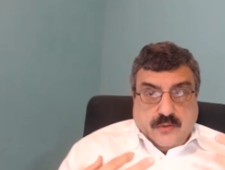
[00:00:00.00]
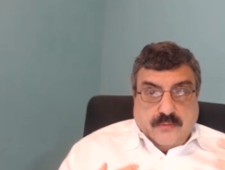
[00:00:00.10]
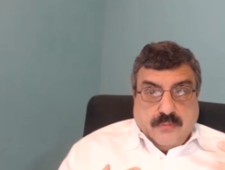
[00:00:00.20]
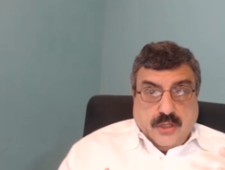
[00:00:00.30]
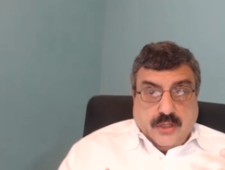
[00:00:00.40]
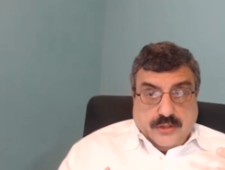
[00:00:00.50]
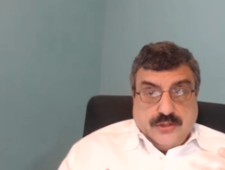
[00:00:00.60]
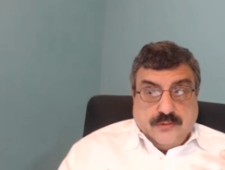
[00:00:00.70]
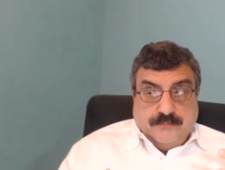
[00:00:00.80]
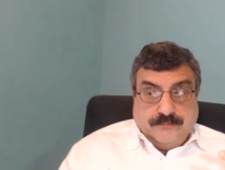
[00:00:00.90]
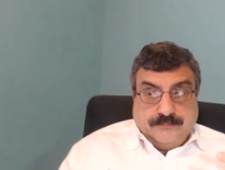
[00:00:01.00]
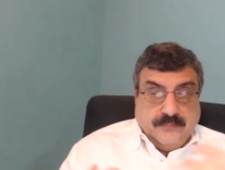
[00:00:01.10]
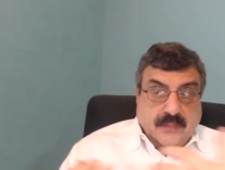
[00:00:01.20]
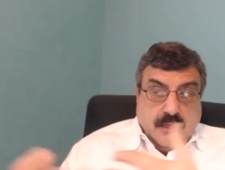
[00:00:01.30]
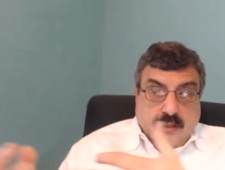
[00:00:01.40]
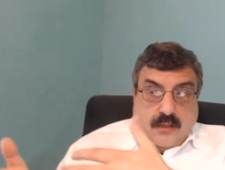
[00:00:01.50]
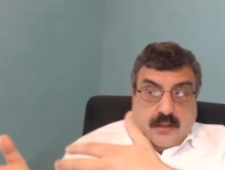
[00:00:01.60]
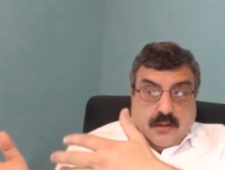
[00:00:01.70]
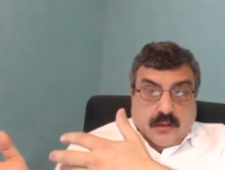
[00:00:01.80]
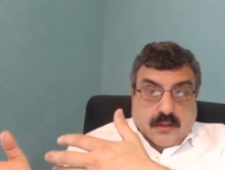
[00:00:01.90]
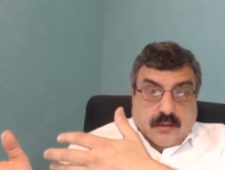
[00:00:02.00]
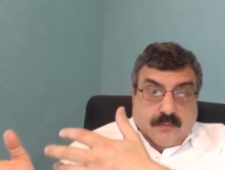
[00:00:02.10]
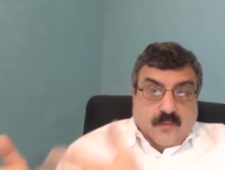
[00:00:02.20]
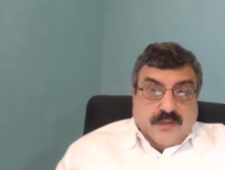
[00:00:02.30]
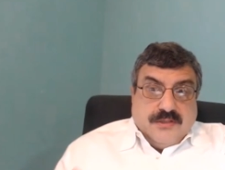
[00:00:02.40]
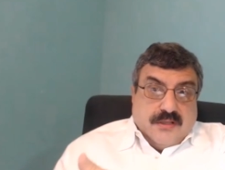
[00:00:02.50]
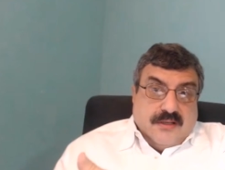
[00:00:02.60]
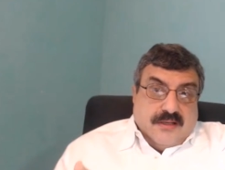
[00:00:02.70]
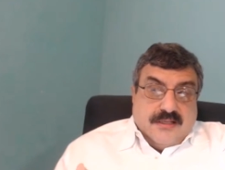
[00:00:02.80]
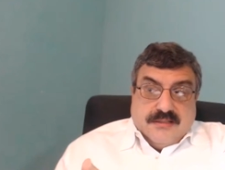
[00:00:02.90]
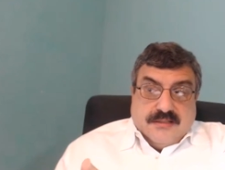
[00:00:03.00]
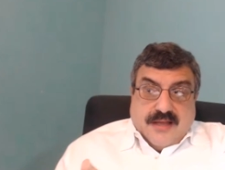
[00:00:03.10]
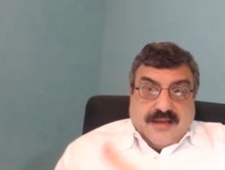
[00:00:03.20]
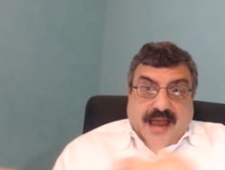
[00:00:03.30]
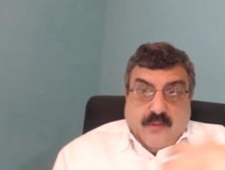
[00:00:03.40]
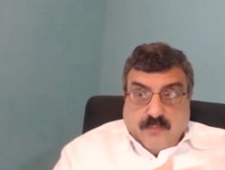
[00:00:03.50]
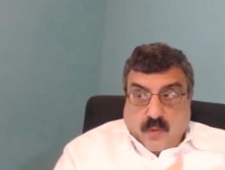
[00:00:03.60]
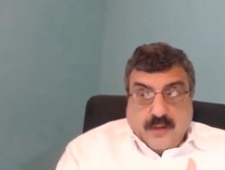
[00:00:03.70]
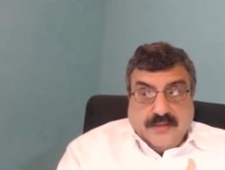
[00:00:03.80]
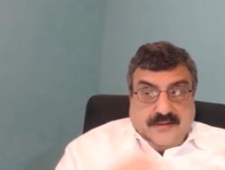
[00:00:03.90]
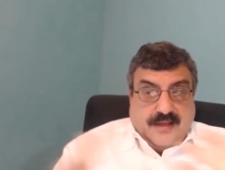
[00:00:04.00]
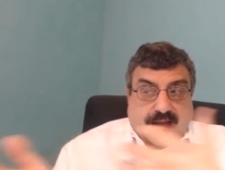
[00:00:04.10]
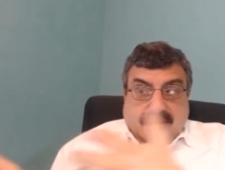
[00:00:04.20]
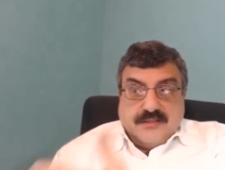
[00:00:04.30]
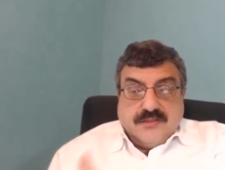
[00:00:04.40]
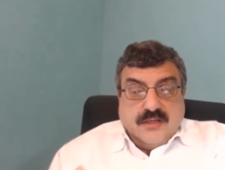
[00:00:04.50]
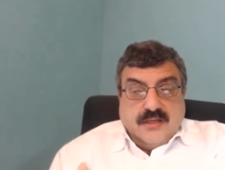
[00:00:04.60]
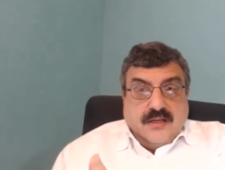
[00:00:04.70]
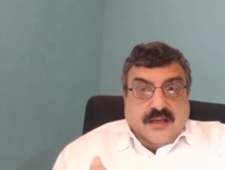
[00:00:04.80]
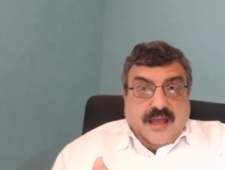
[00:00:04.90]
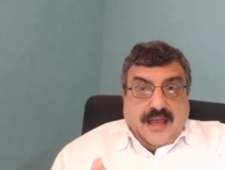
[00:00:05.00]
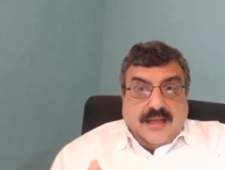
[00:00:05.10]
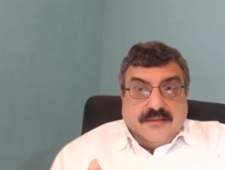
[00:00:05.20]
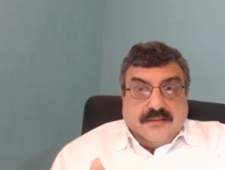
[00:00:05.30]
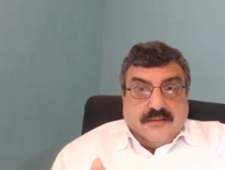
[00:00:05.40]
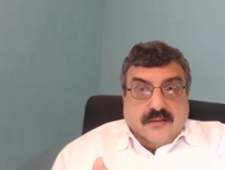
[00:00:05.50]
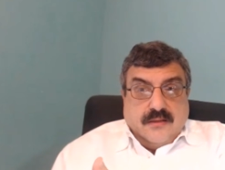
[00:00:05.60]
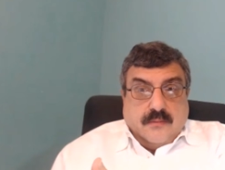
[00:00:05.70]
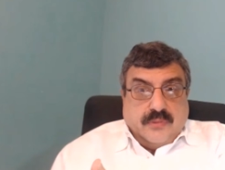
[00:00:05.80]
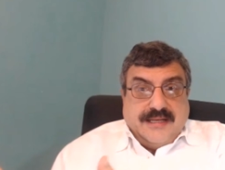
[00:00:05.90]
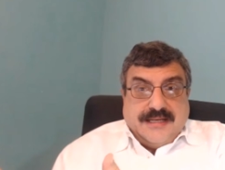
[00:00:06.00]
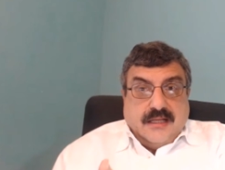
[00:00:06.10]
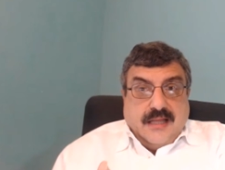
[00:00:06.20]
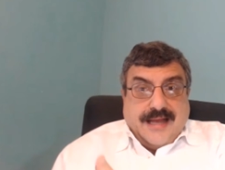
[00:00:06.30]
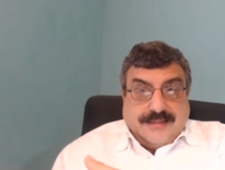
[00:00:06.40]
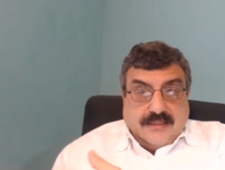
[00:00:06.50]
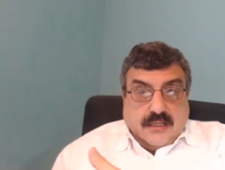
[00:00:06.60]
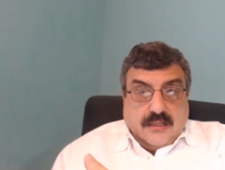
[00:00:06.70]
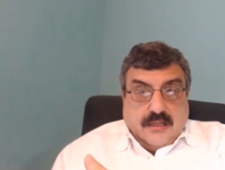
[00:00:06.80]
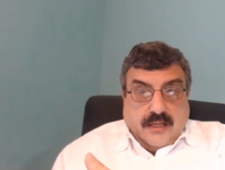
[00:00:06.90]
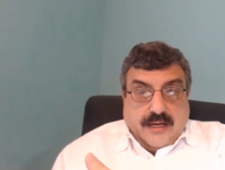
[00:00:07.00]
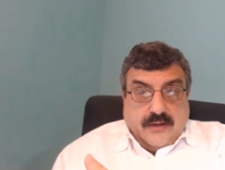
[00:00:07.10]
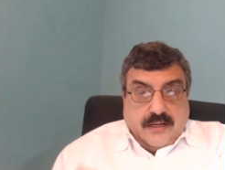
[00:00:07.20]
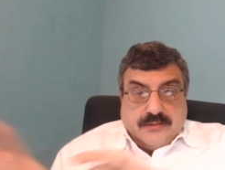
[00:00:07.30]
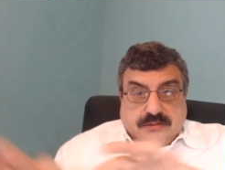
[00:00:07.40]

emerge, which is, and how important that is, and a complete neglect in the clinical area.